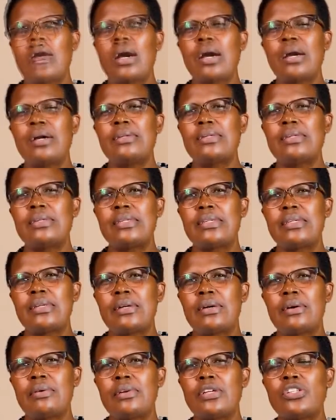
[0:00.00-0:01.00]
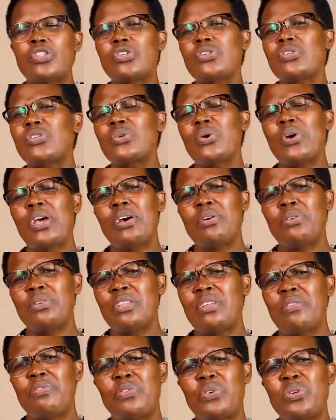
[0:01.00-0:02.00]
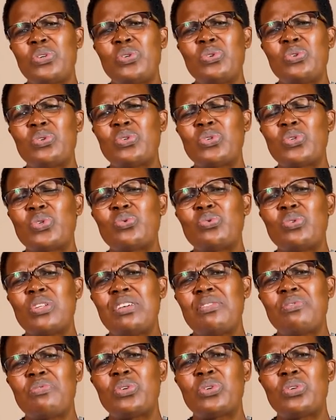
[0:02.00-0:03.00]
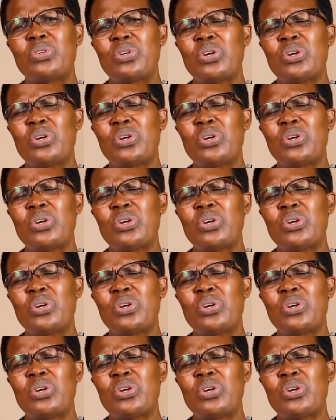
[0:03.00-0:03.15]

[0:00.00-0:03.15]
And it's also healthy for you not to live